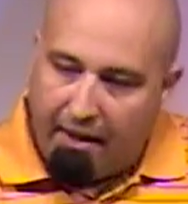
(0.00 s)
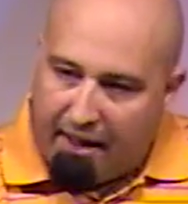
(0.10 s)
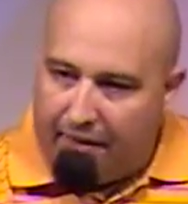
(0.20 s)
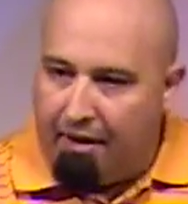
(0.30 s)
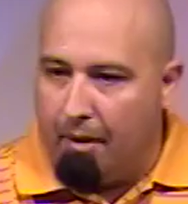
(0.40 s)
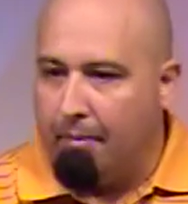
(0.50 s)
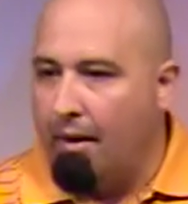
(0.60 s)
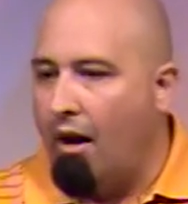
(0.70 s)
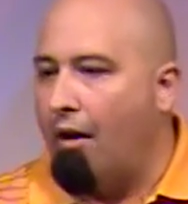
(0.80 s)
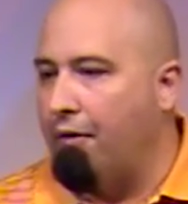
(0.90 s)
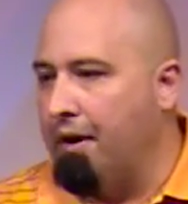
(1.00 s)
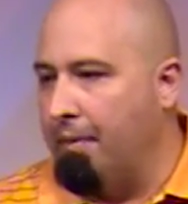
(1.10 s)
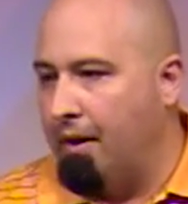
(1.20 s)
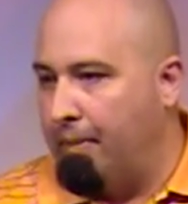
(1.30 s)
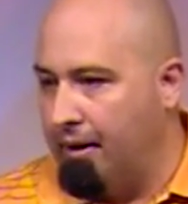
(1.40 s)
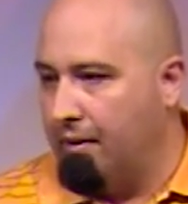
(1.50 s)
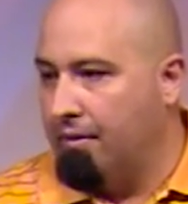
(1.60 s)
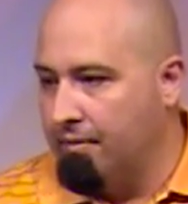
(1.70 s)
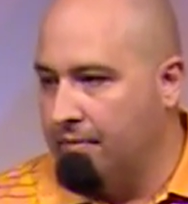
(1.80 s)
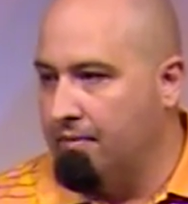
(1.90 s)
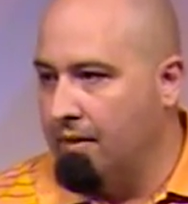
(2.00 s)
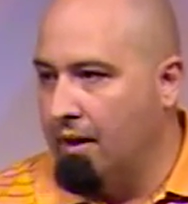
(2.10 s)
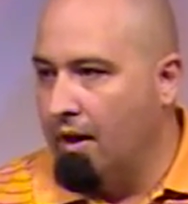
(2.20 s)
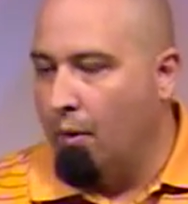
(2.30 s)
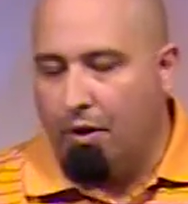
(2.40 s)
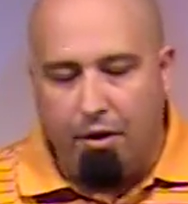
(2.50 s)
Give them, offer them an appeal. When